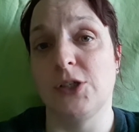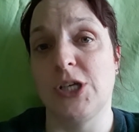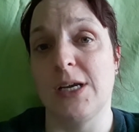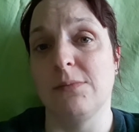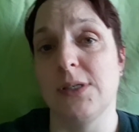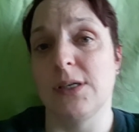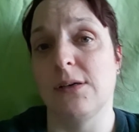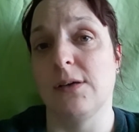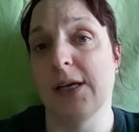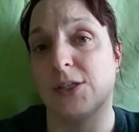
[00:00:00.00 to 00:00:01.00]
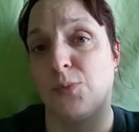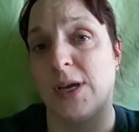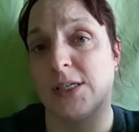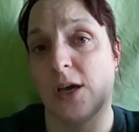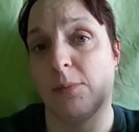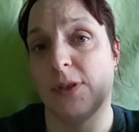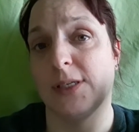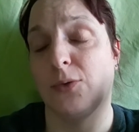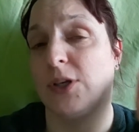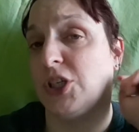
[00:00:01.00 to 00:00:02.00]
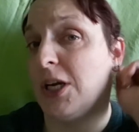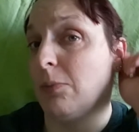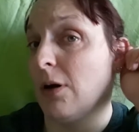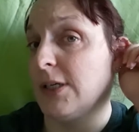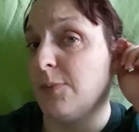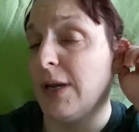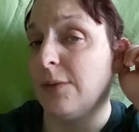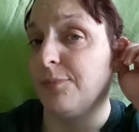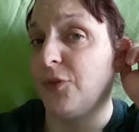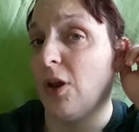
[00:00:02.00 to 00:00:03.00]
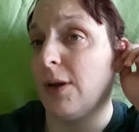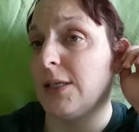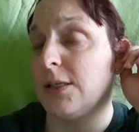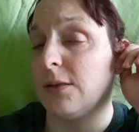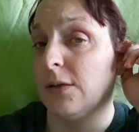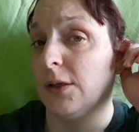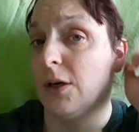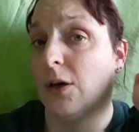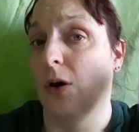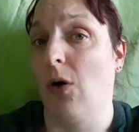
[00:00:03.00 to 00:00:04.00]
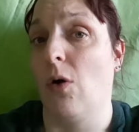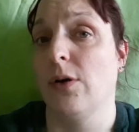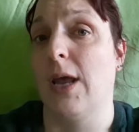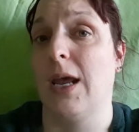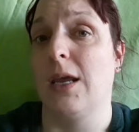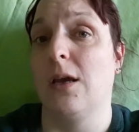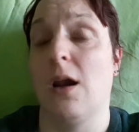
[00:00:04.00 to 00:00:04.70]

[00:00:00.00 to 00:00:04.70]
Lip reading: James has rigged up this green sheet behind me, so it's on a